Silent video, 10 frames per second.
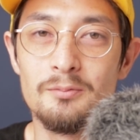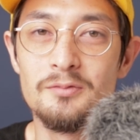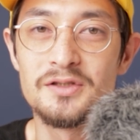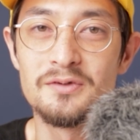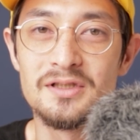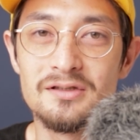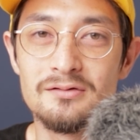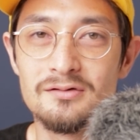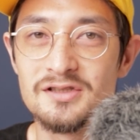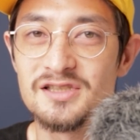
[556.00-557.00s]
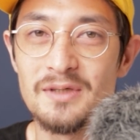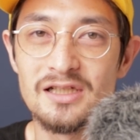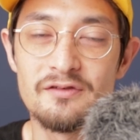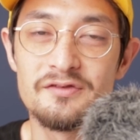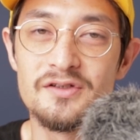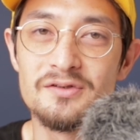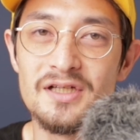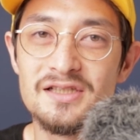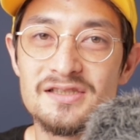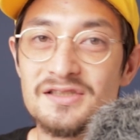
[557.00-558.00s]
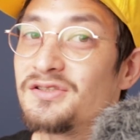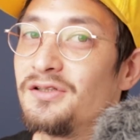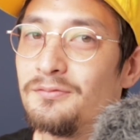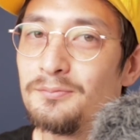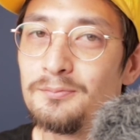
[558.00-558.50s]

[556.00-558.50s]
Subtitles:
between the span of a few days is good.